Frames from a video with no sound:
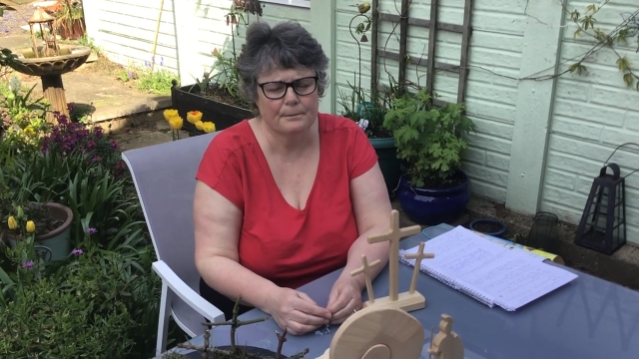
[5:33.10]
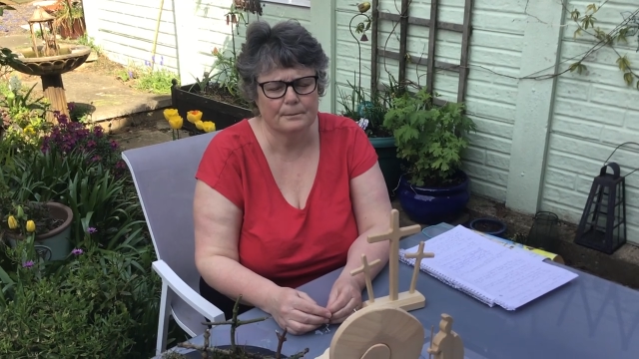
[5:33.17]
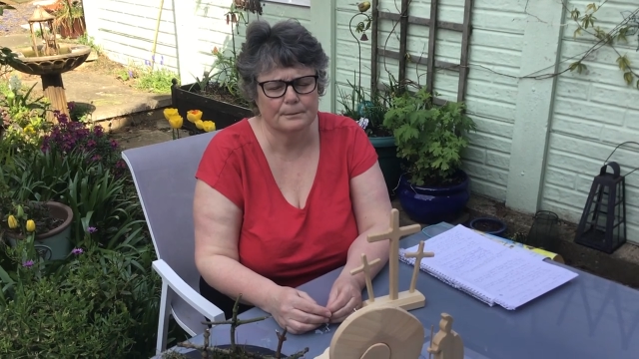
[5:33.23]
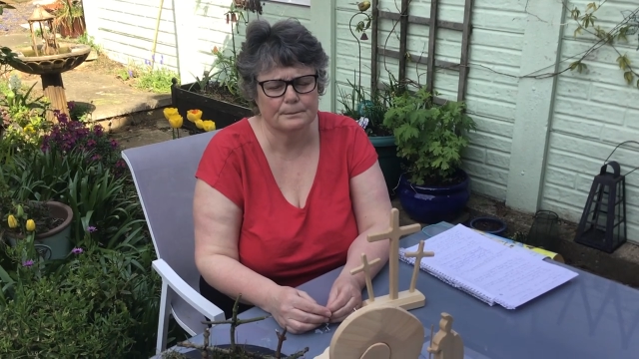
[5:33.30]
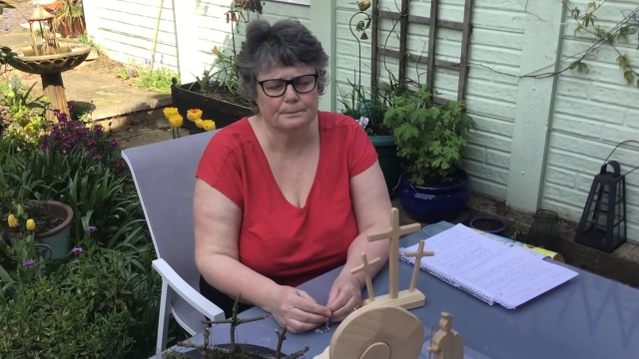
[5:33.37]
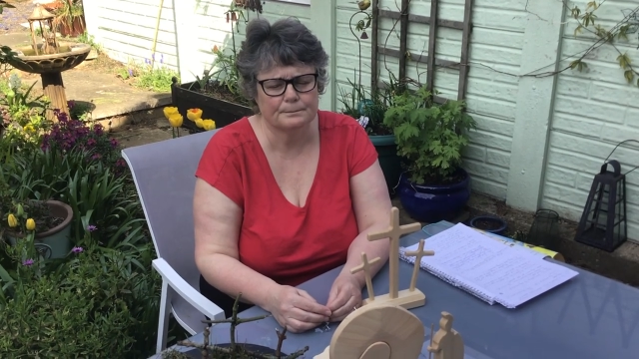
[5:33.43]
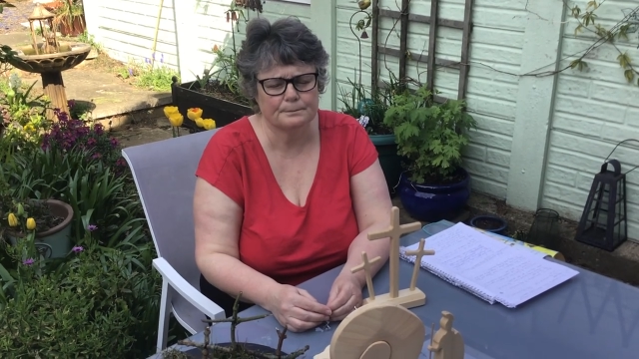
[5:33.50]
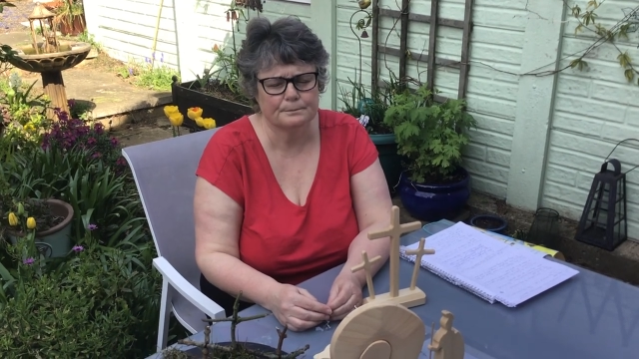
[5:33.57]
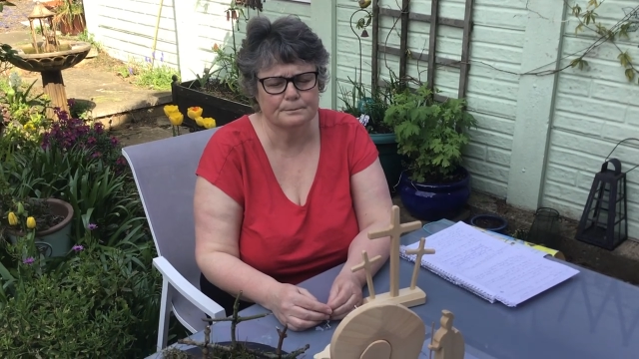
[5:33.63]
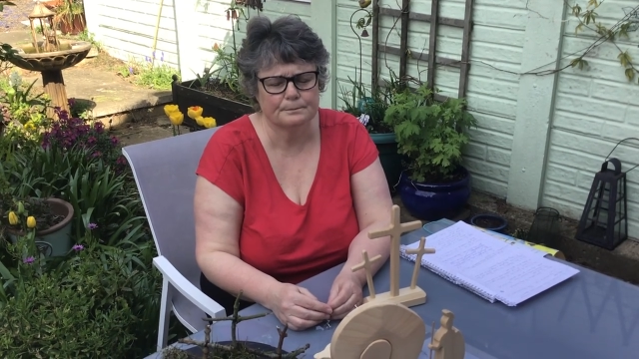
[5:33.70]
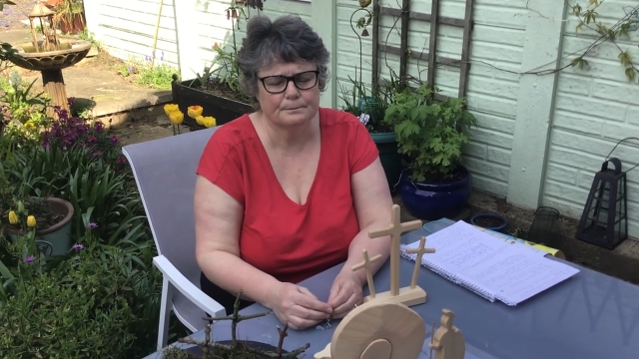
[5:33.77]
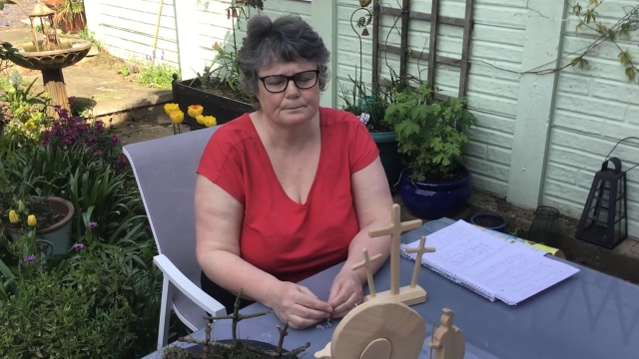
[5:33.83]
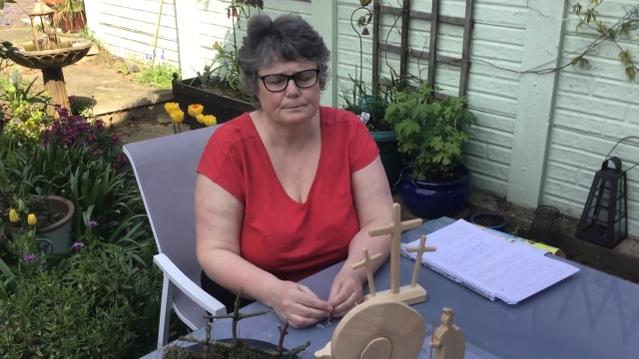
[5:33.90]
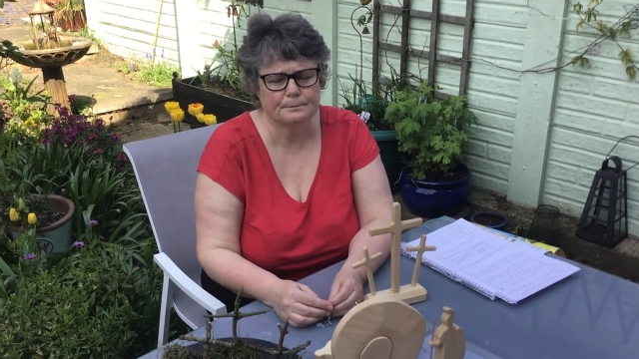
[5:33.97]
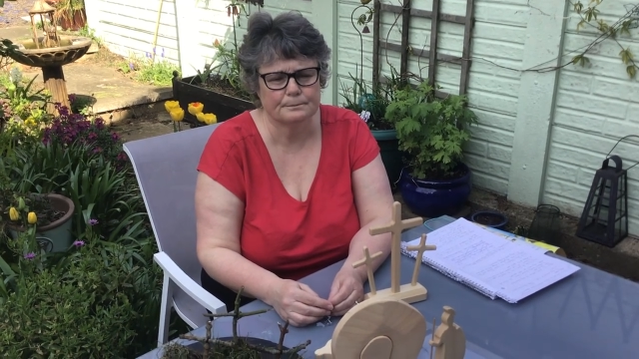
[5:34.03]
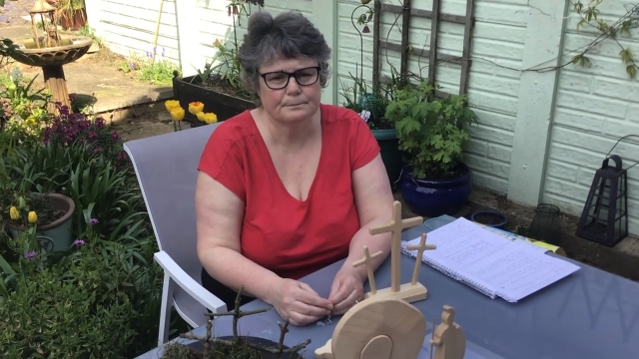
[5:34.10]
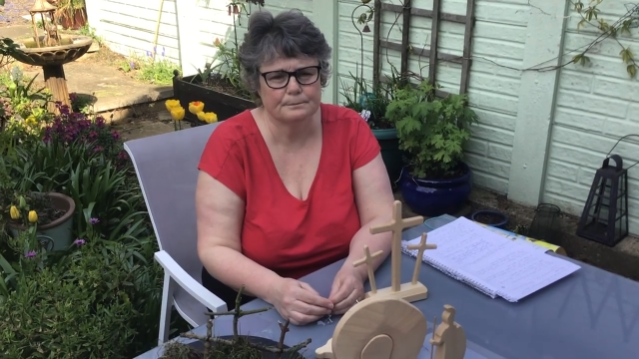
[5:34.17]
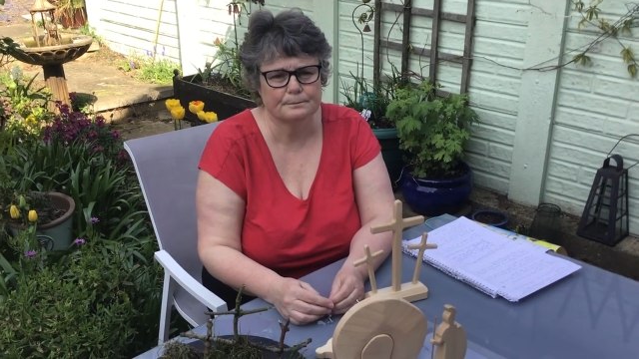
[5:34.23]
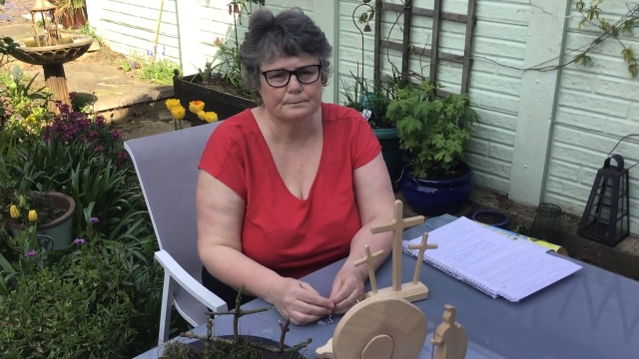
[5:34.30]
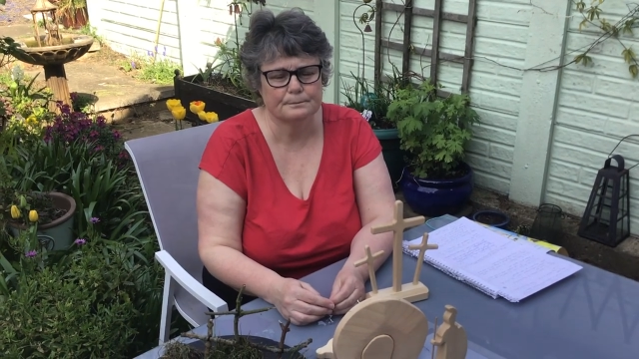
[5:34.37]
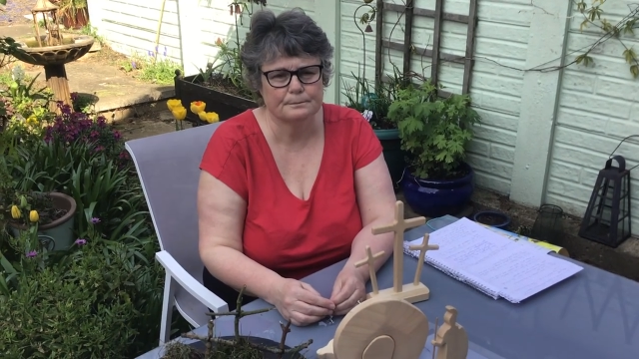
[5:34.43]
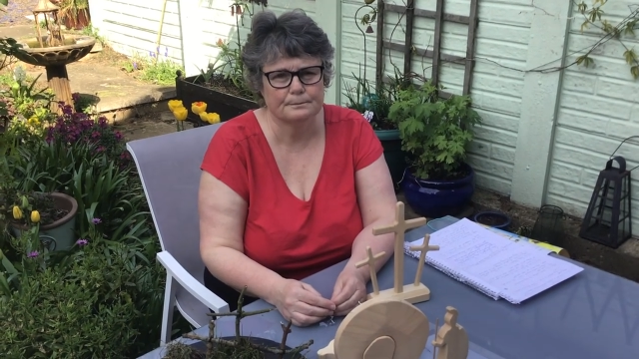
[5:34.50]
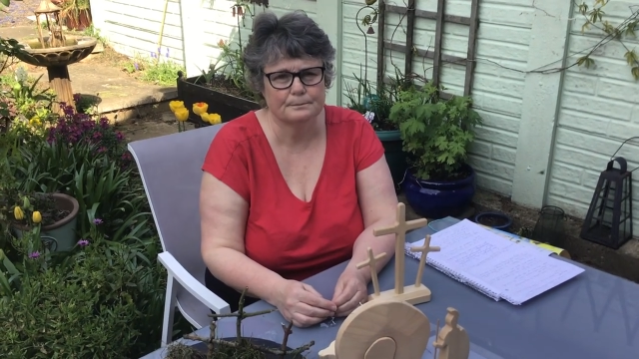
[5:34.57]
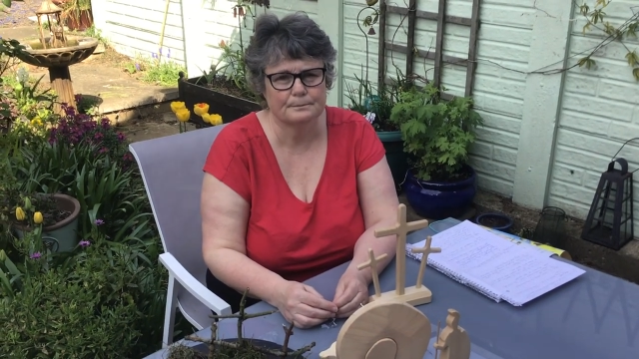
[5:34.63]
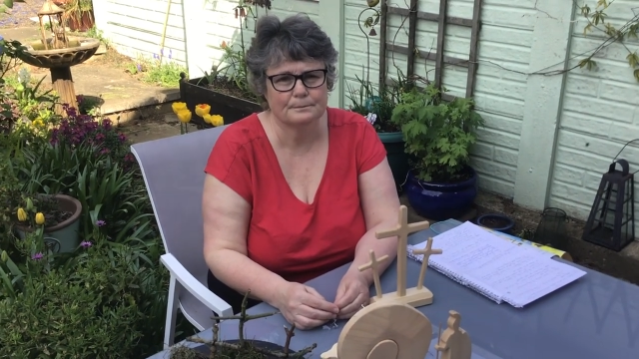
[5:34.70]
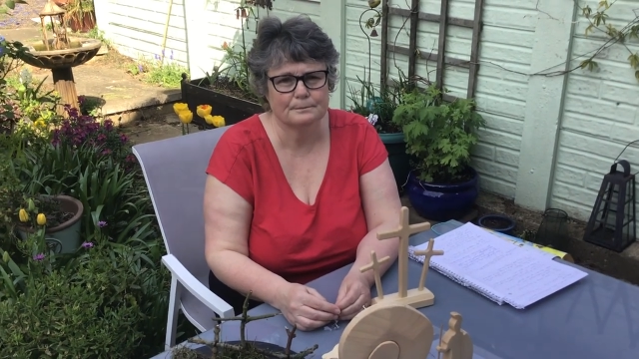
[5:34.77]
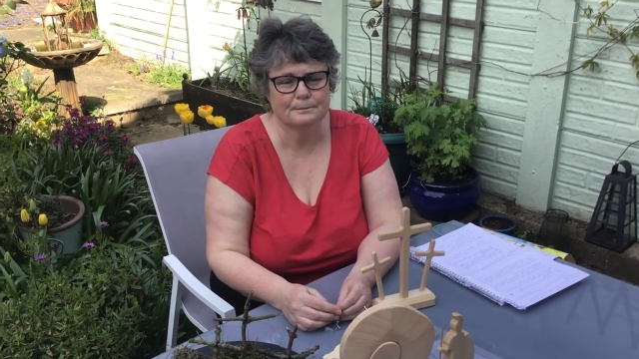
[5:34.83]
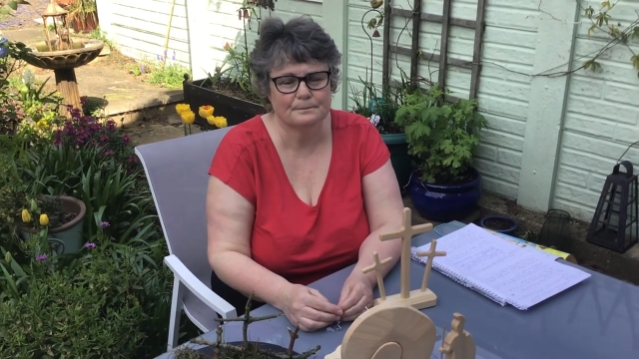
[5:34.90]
No one is speaking in this clip.